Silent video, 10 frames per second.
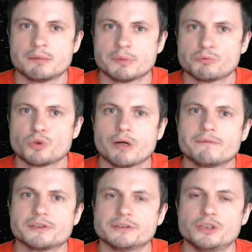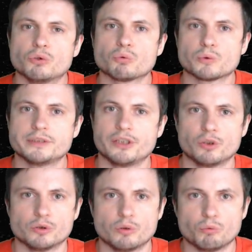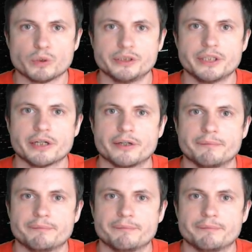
But we obviously don't really know what they are.